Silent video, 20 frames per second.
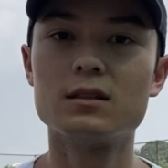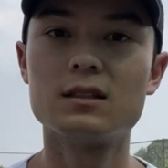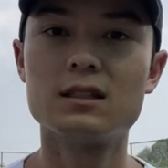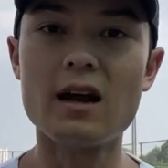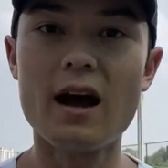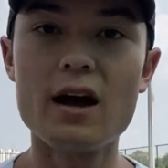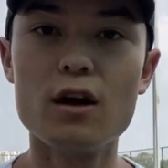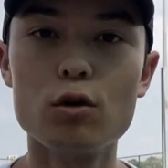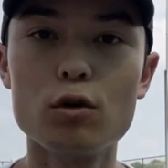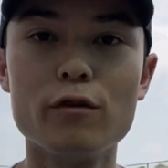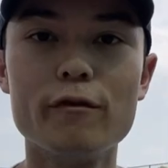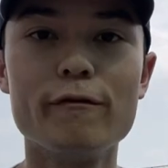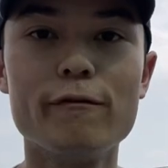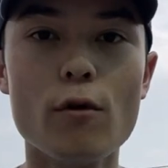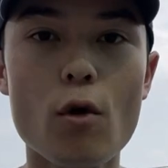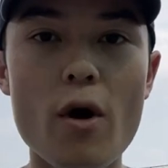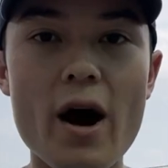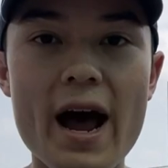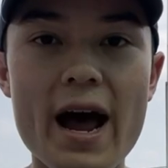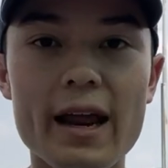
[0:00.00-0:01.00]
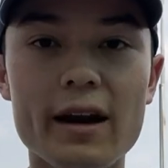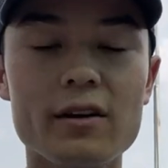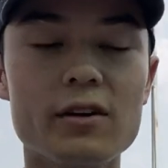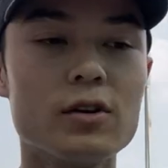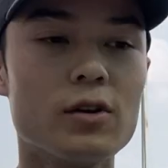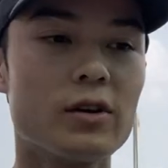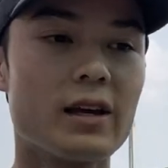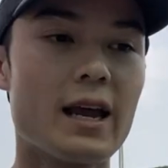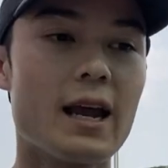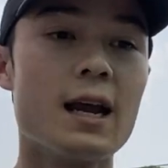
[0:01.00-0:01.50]
styled forehand.
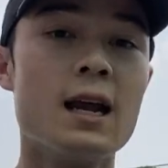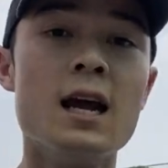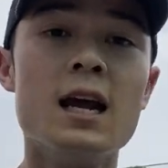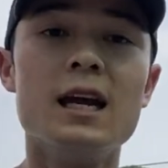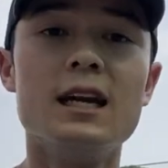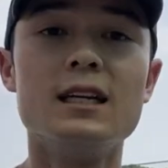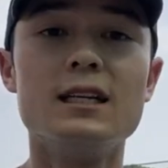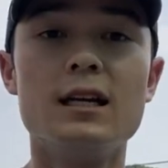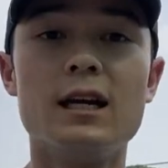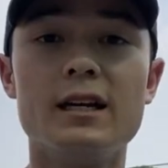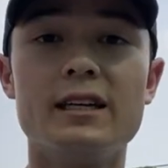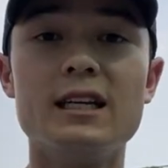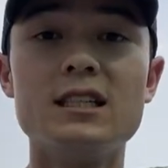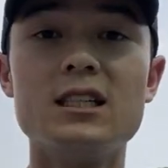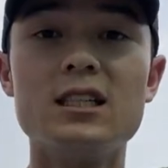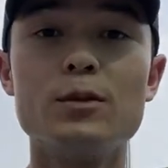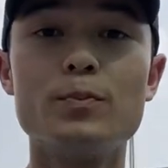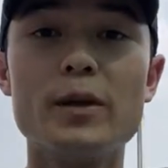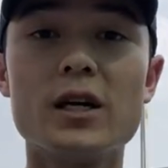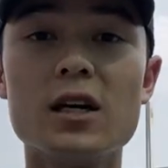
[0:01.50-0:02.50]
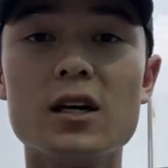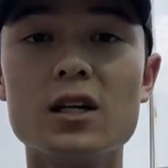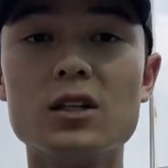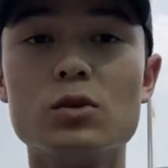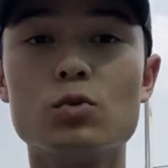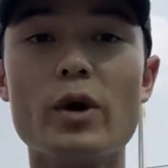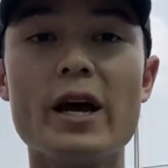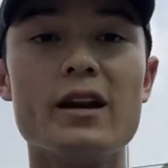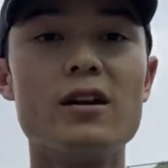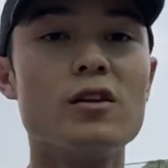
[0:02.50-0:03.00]
Okay? This is
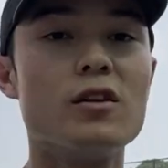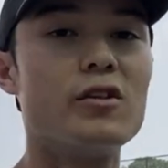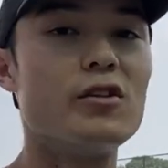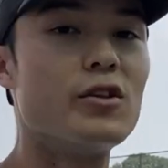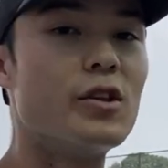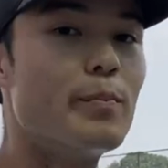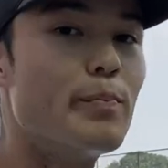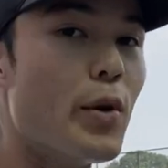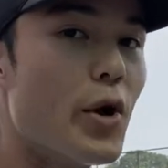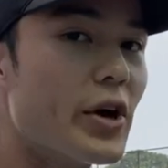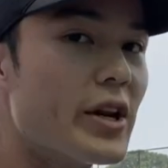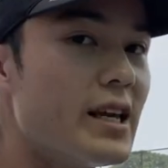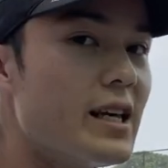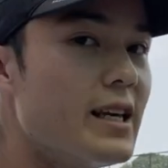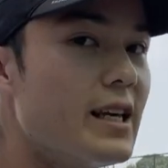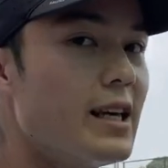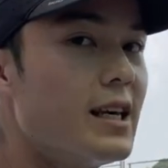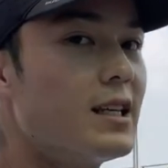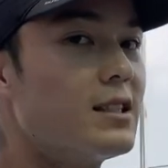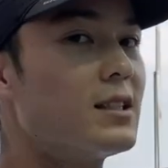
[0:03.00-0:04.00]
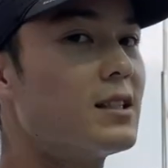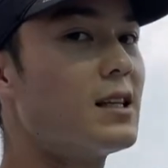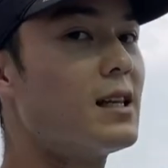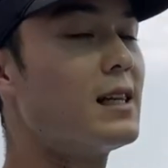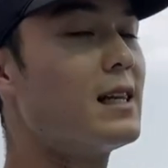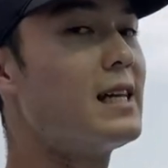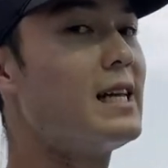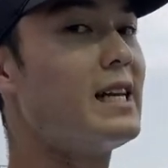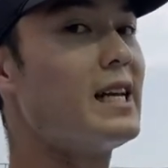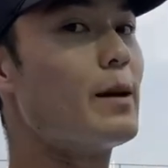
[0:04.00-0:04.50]
because when the body is
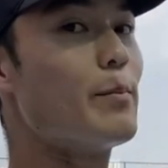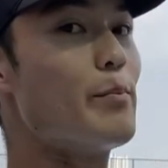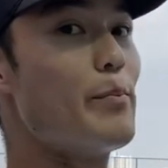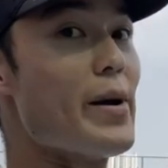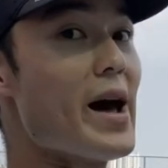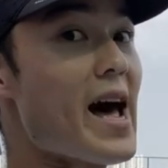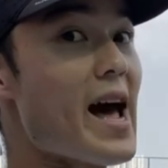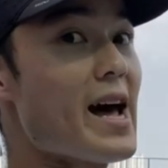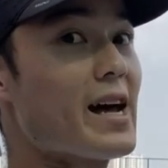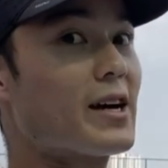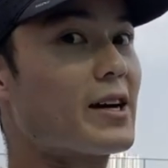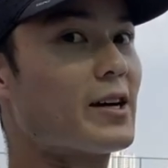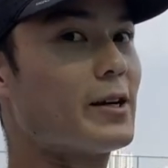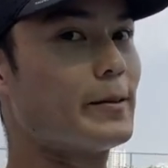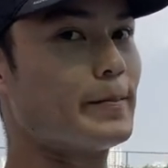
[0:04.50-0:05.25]
leaning back,